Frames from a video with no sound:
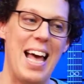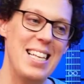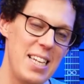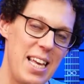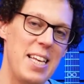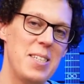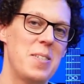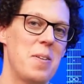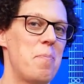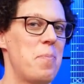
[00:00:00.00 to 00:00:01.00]
As it
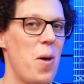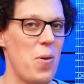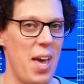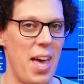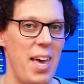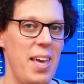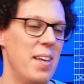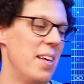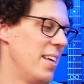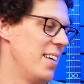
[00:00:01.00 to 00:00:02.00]
is, okay,